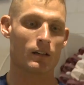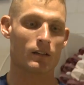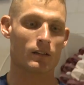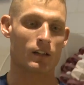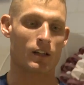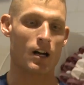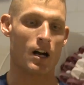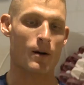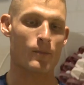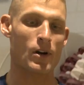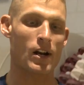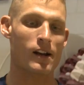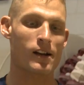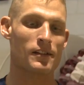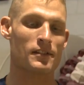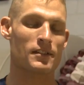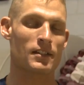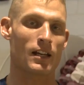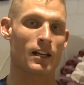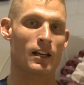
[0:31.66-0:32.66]
The Commandant
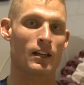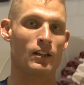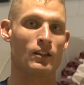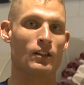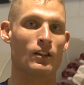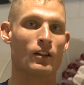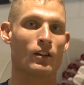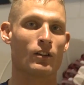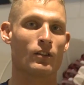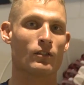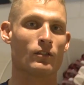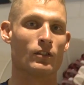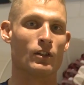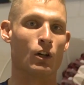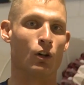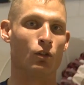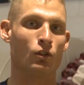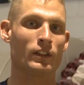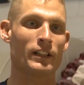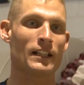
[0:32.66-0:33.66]
has said the
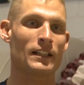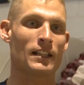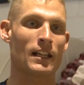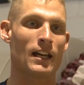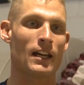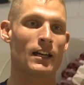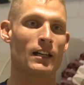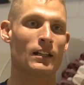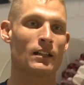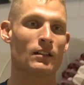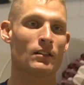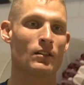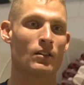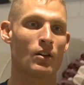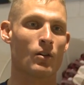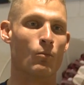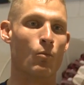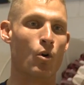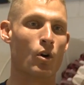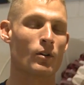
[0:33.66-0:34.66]
only thing
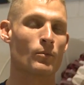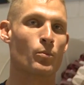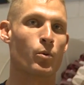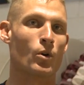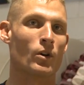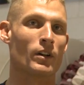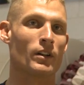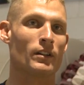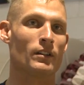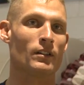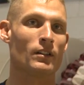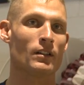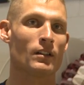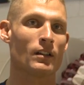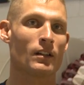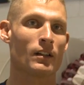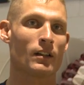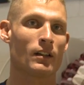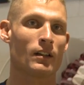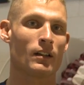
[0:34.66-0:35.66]
more important
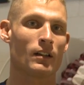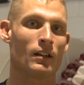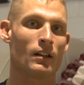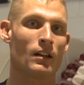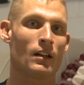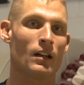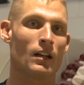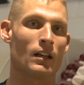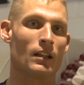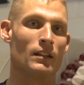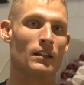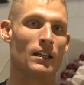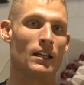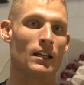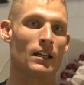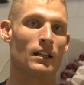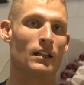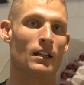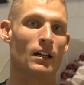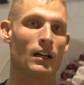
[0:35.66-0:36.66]

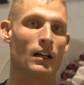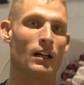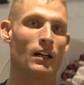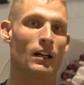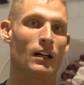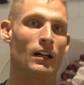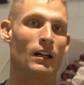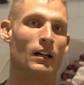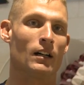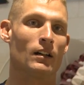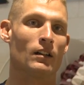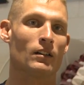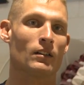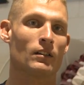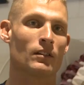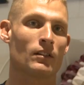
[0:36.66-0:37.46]
than uh,